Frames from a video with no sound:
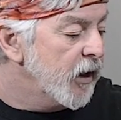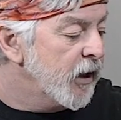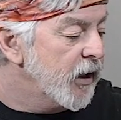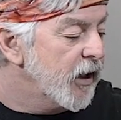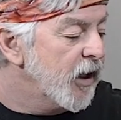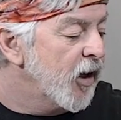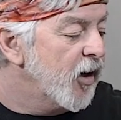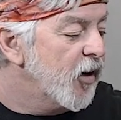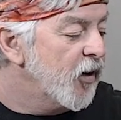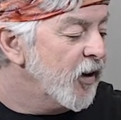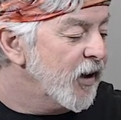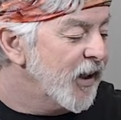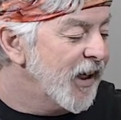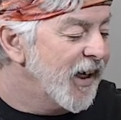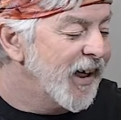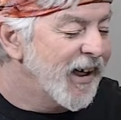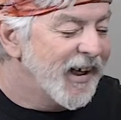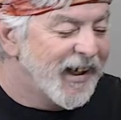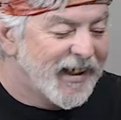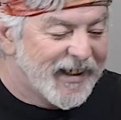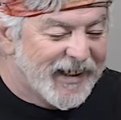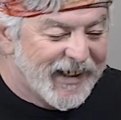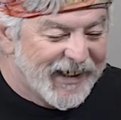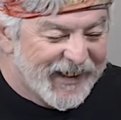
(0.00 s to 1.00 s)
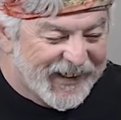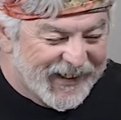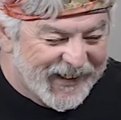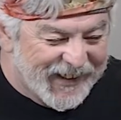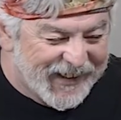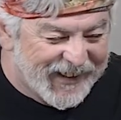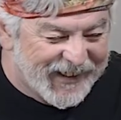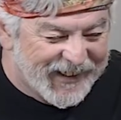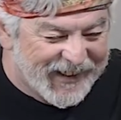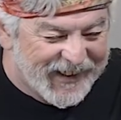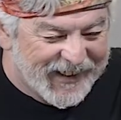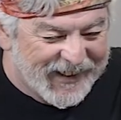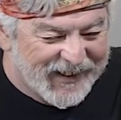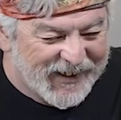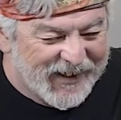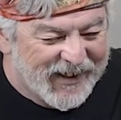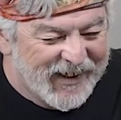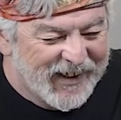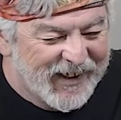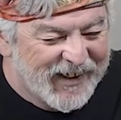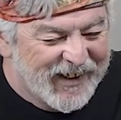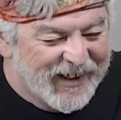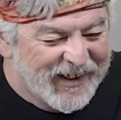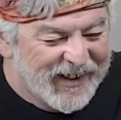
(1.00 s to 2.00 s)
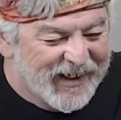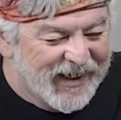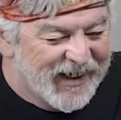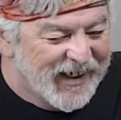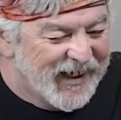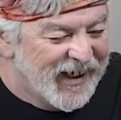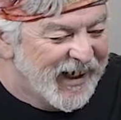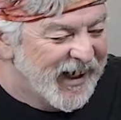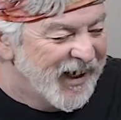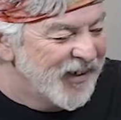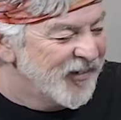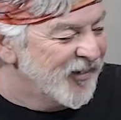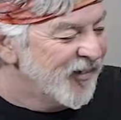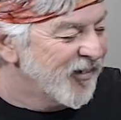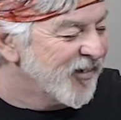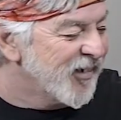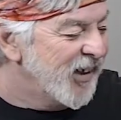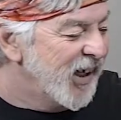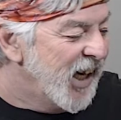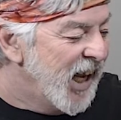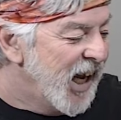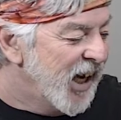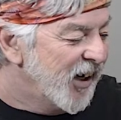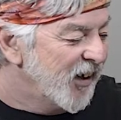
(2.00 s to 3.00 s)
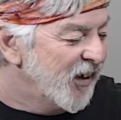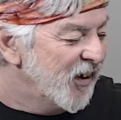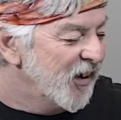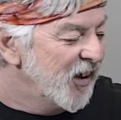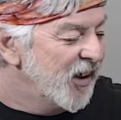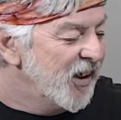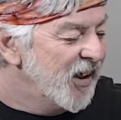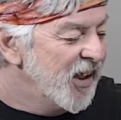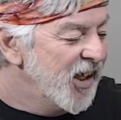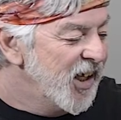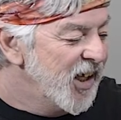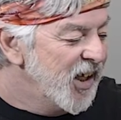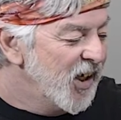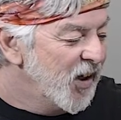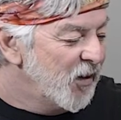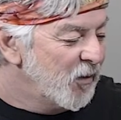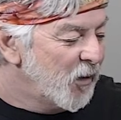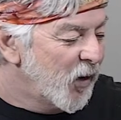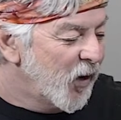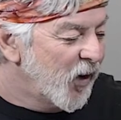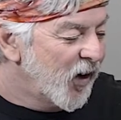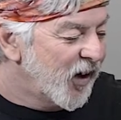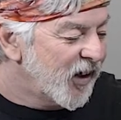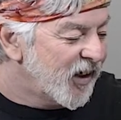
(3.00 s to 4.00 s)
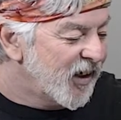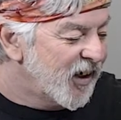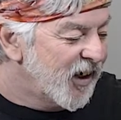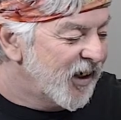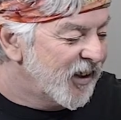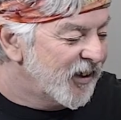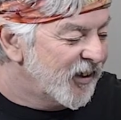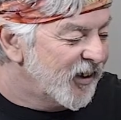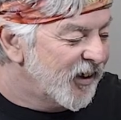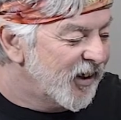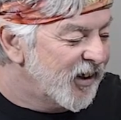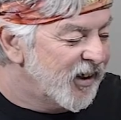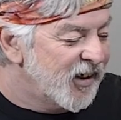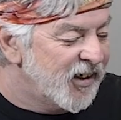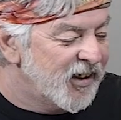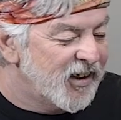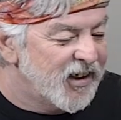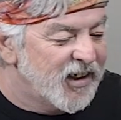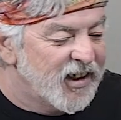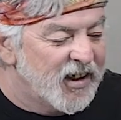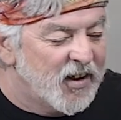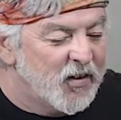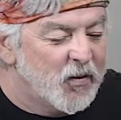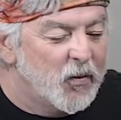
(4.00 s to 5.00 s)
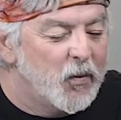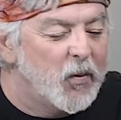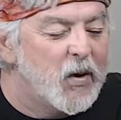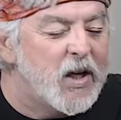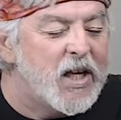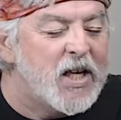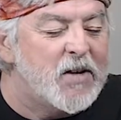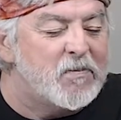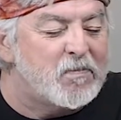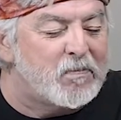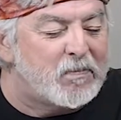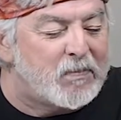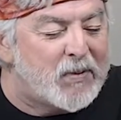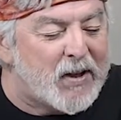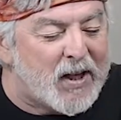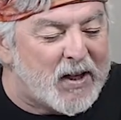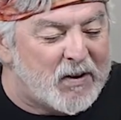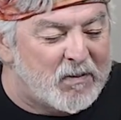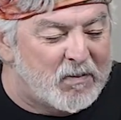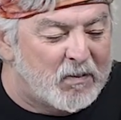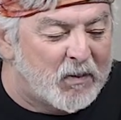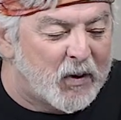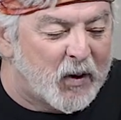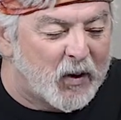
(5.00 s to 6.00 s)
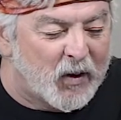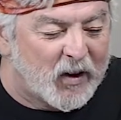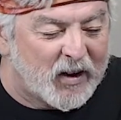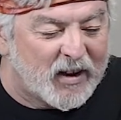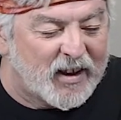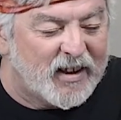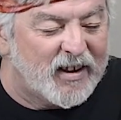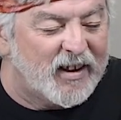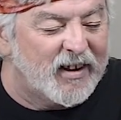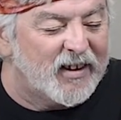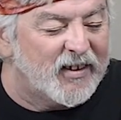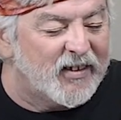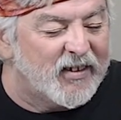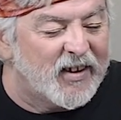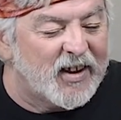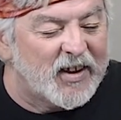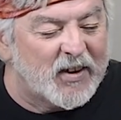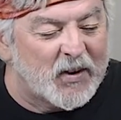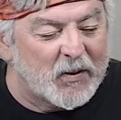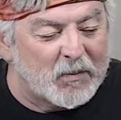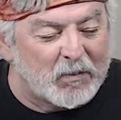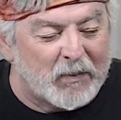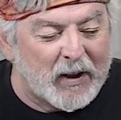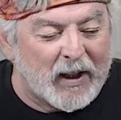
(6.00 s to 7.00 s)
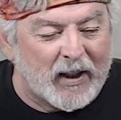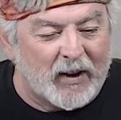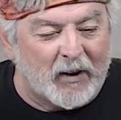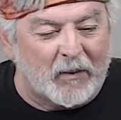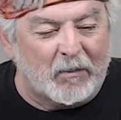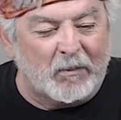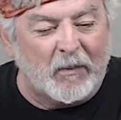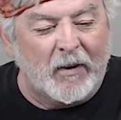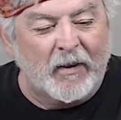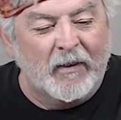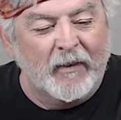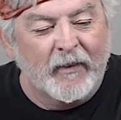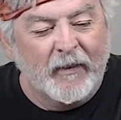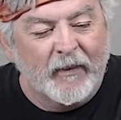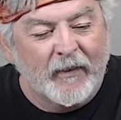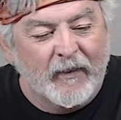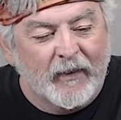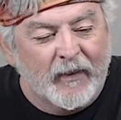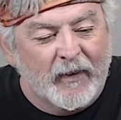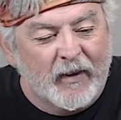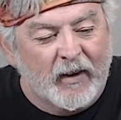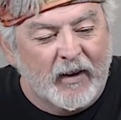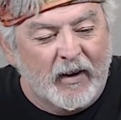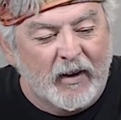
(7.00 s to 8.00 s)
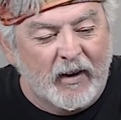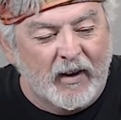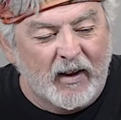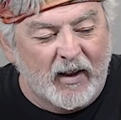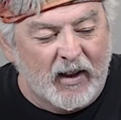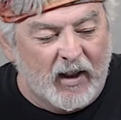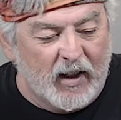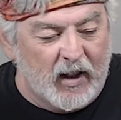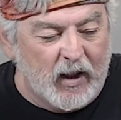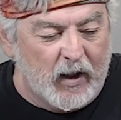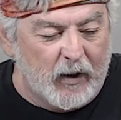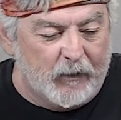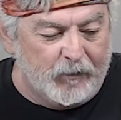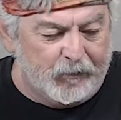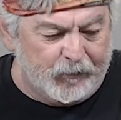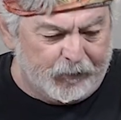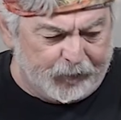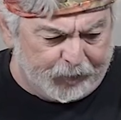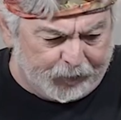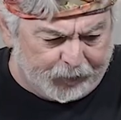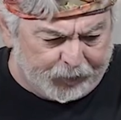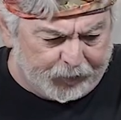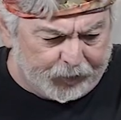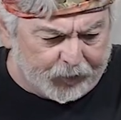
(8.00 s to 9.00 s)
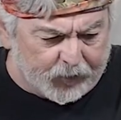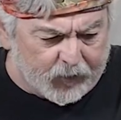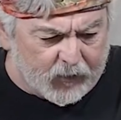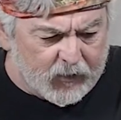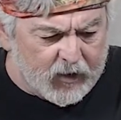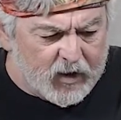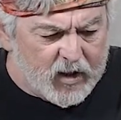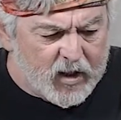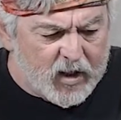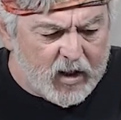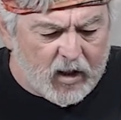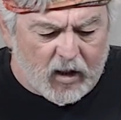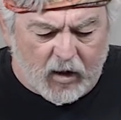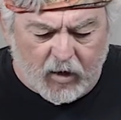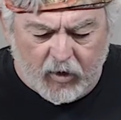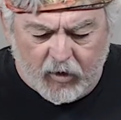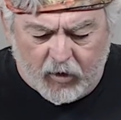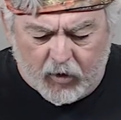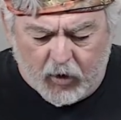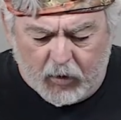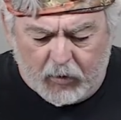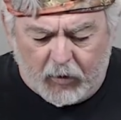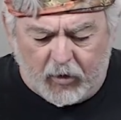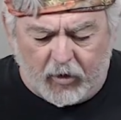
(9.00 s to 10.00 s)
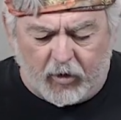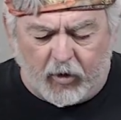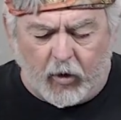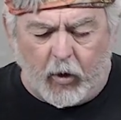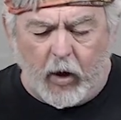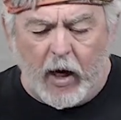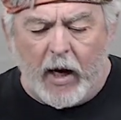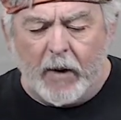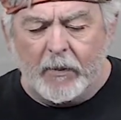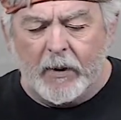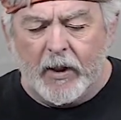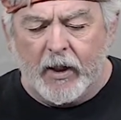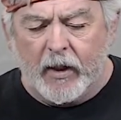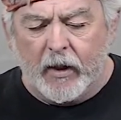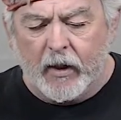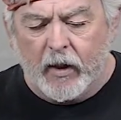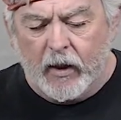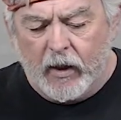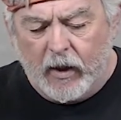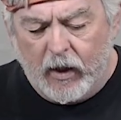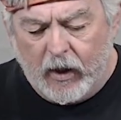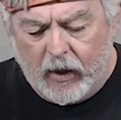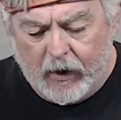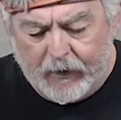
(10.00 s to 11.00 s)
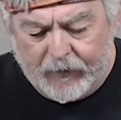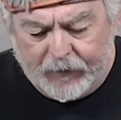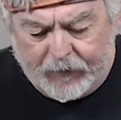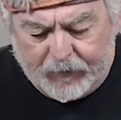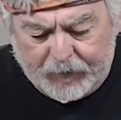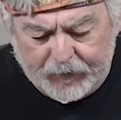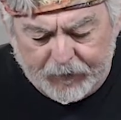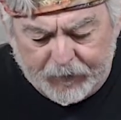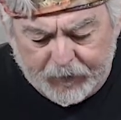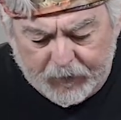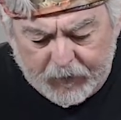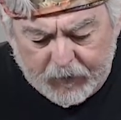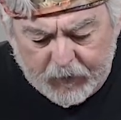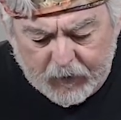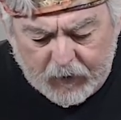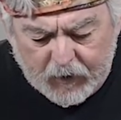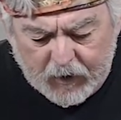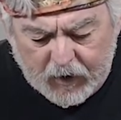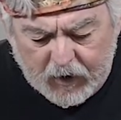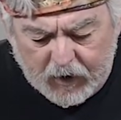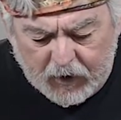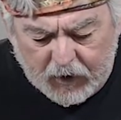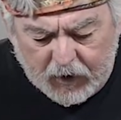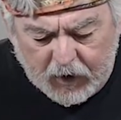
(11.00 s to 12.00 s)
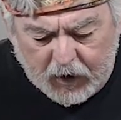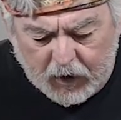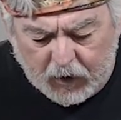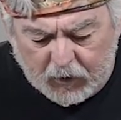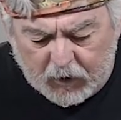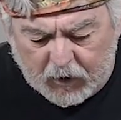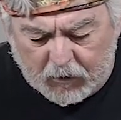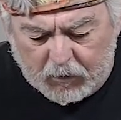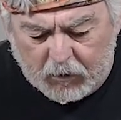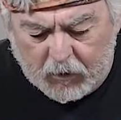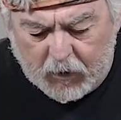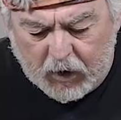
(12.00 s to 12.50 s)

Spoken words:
Yeah, oh yeah. I'm just going to add a little more color, a wee bit more color on the bottom. So I'm just grabbing a little